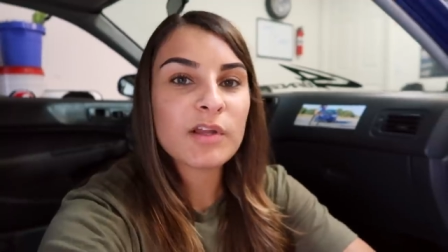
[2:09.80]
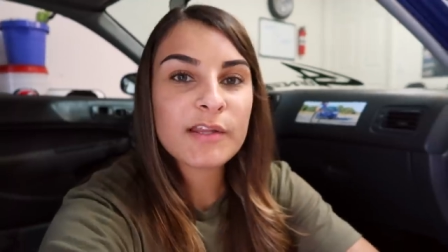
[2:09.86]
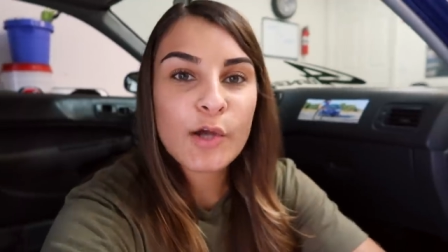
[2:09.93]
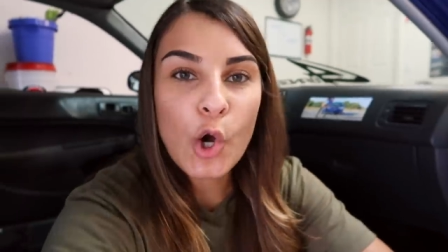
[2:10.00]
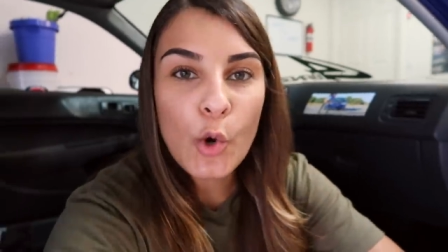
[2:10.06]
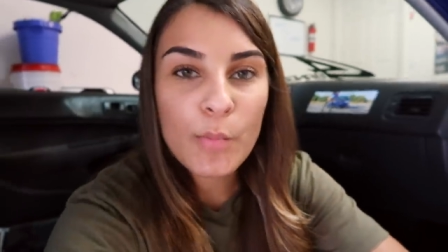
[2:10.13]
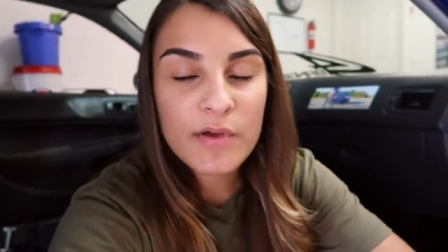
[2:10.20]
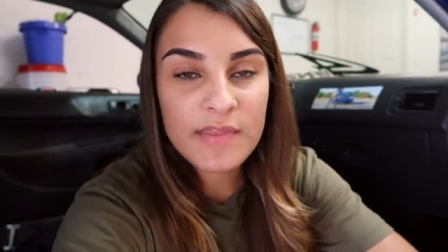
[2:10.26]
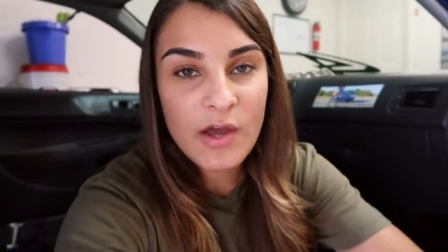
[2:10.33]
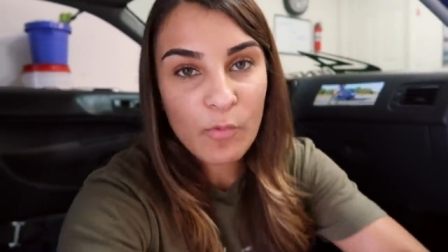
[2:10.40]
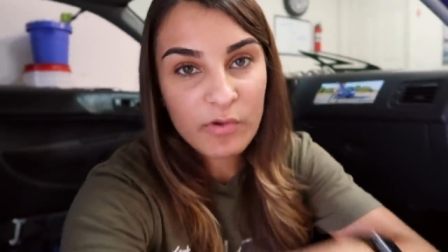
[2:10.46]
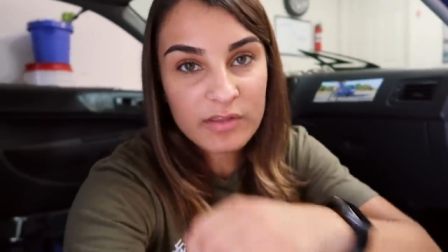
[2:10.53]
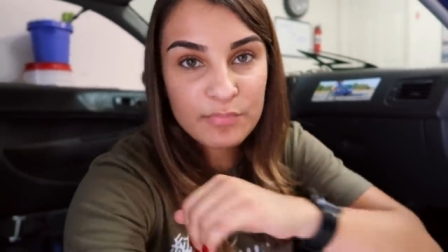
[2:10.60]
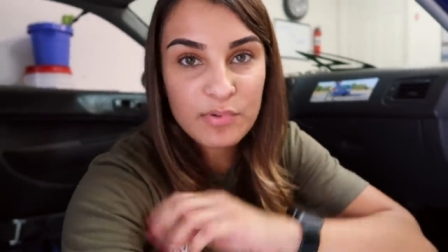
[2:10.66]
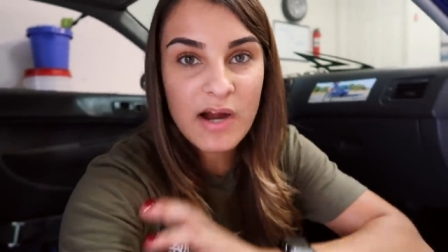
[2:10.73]
really hoping that
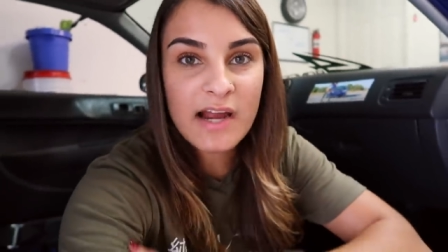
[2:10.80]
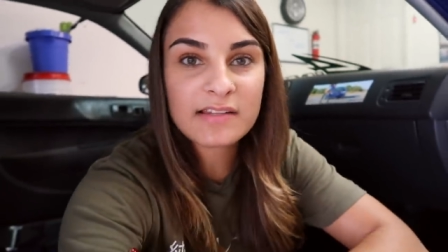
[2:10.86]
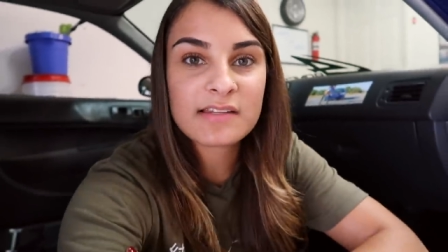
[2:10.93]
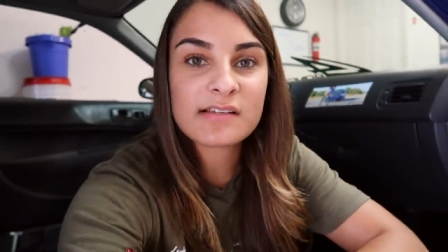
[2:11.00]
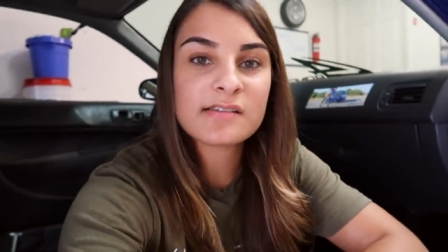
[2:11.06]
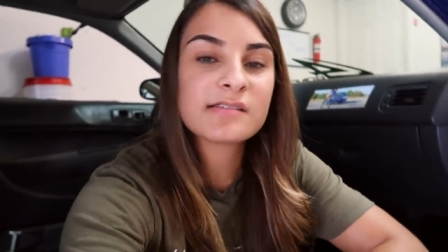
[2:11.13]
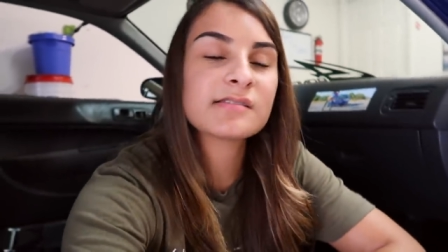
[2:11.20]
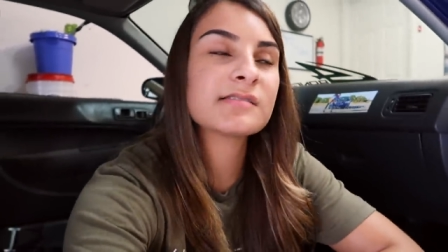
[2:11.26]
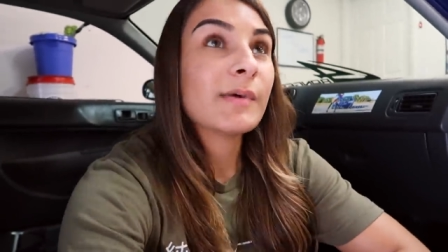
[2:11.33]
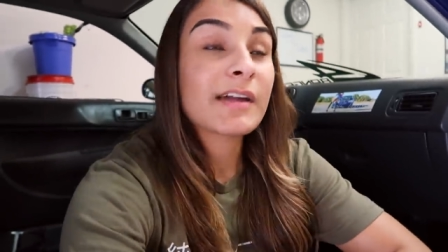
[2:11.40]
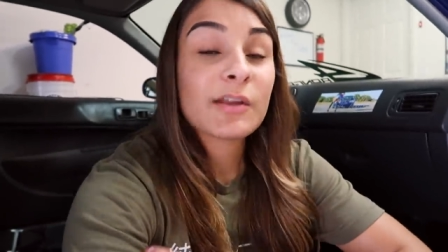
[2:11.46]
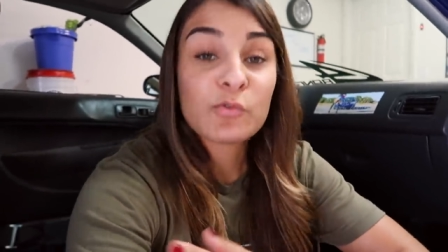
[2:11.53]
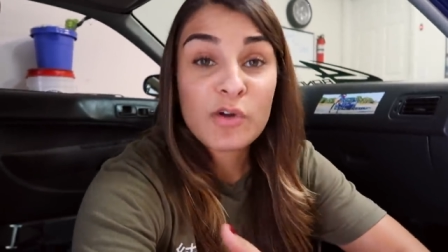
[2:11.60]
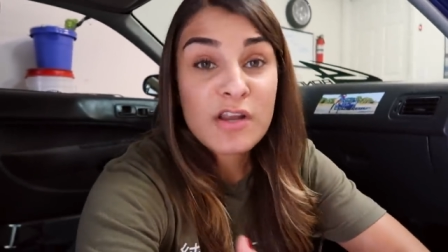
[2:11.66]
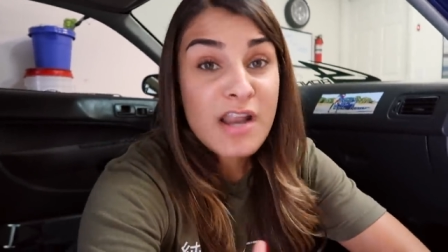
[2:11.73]
with practice, I
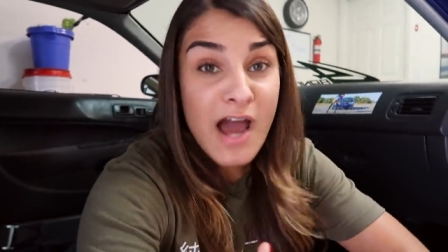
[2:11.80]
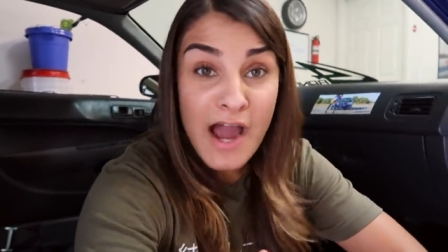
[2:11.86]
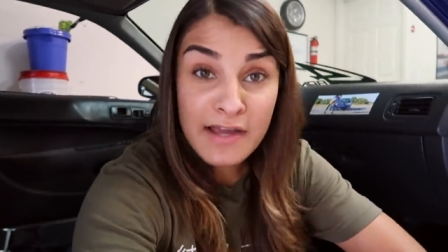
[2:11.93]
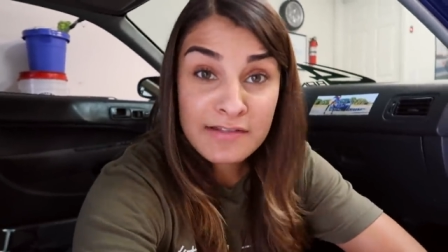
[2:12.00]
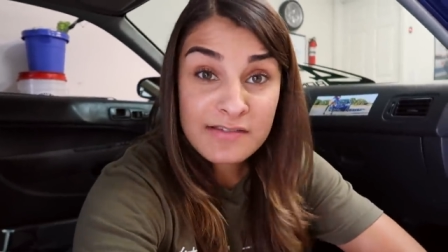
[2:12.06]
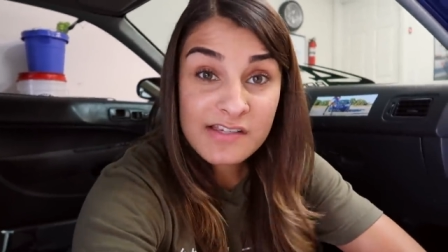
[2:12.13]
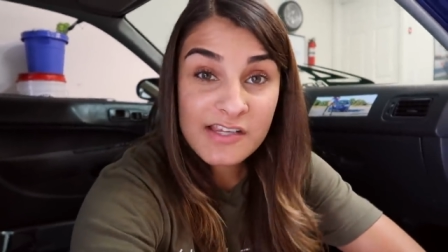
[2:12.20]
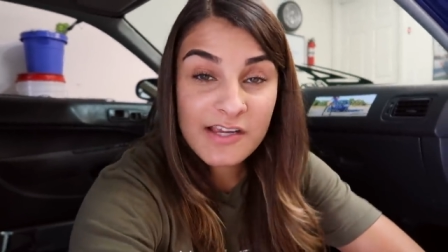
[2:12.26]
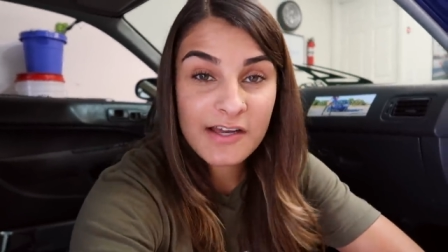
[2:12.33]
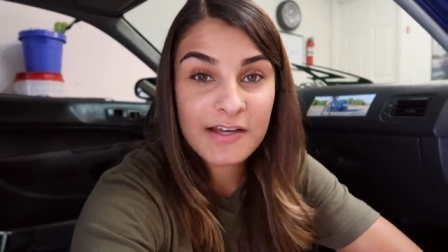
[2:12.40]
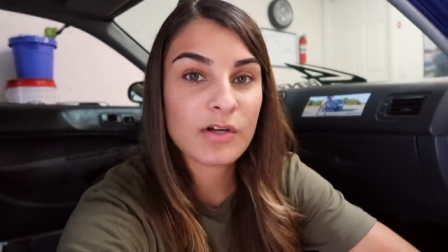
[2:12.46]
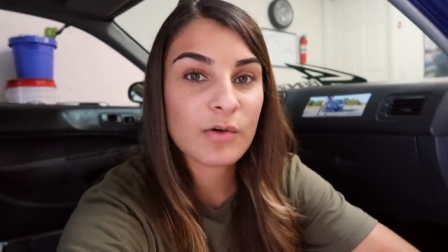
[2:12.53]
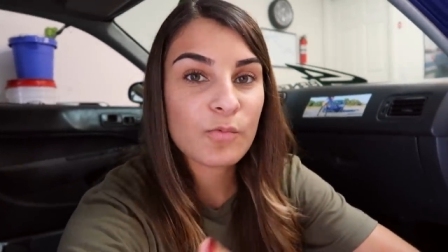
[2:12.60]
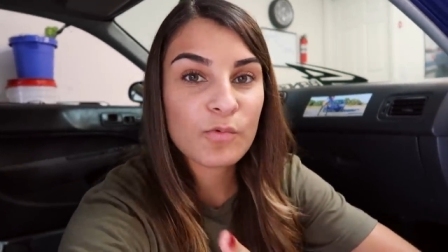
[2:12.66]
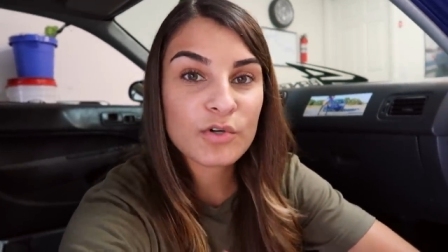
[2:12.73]
can run nines.
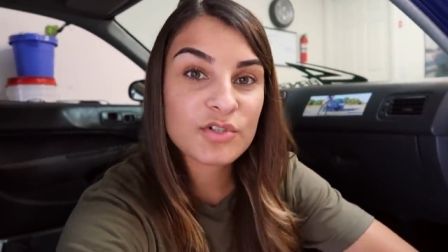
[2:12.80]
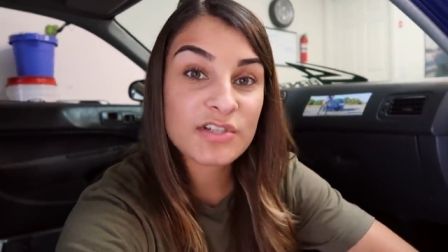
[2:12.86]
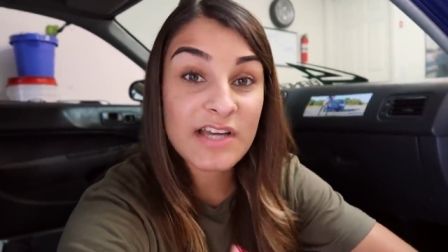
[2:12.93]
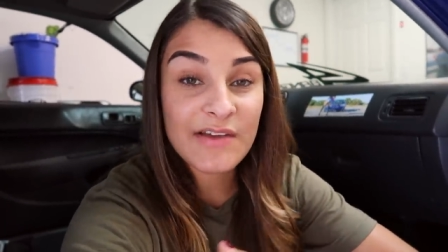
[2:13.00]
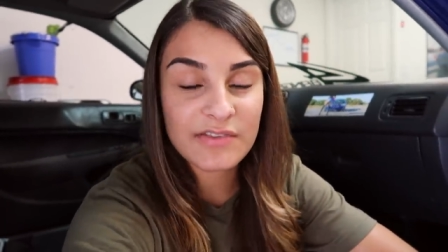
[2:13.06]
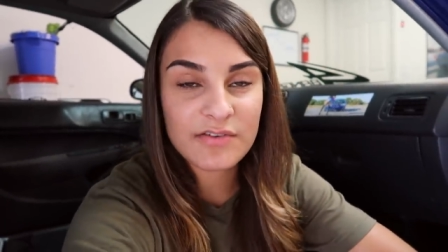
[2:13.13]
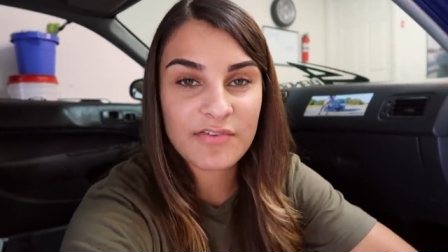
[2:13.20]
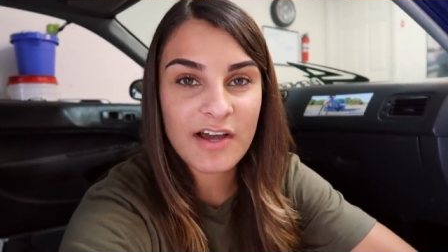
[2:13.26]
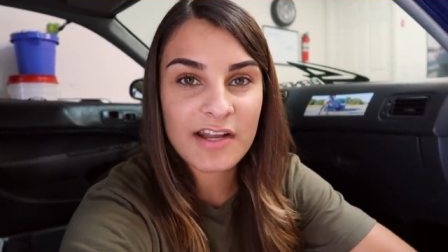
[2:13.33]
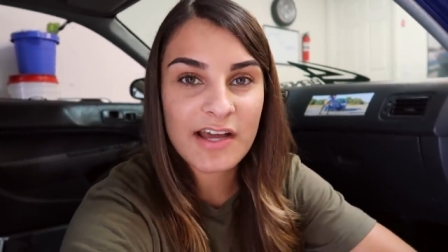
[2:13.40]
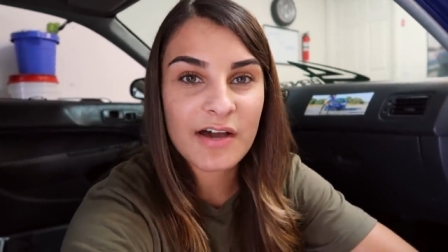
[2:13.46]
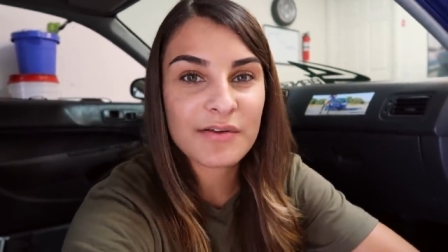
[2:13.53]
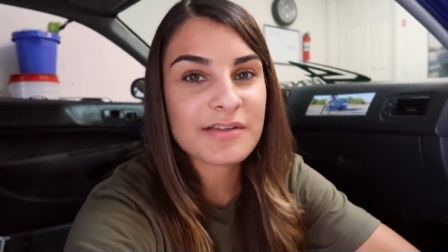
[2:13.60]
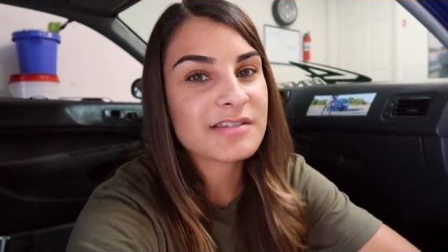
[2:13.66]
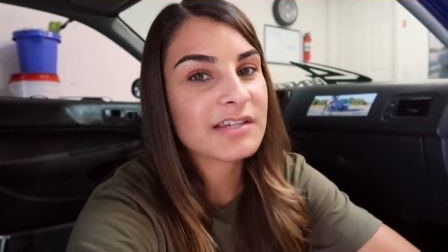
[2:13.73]
We'll just have to find
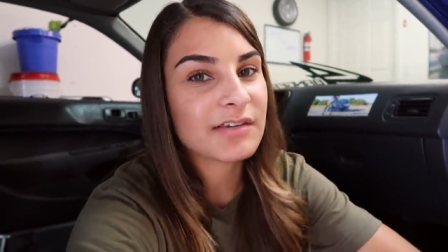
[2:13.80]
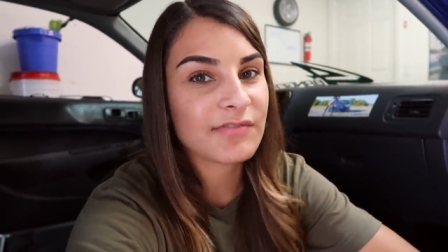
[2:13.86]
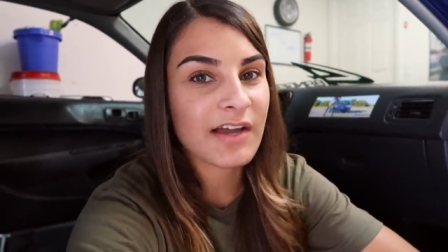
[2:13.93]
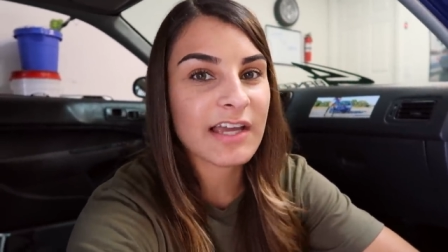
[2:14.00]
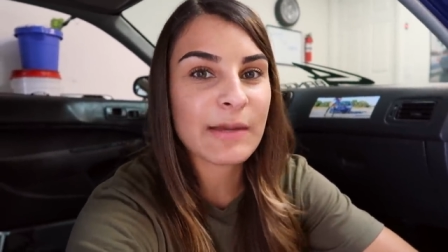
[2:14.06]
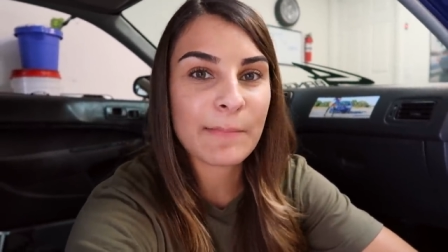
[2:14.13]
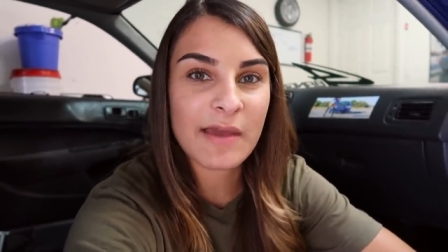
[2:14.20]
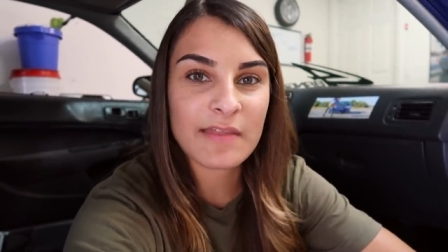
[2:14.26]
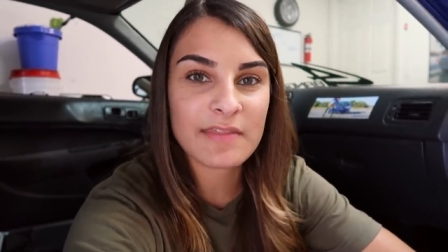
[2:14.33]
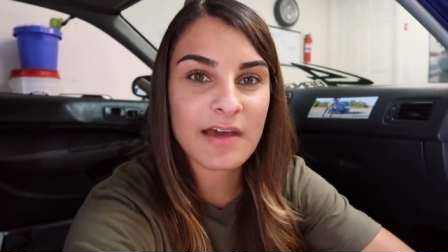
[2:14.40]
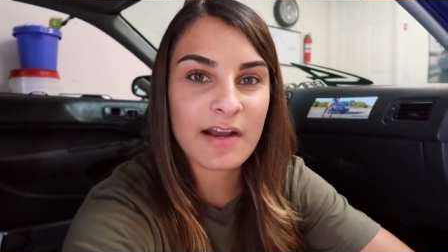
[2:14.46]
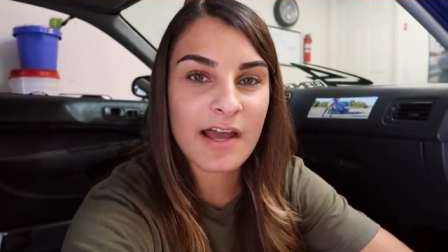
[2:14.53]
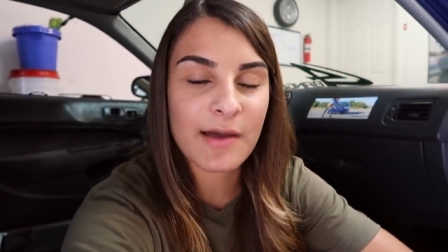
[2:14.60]
out and see if I can make that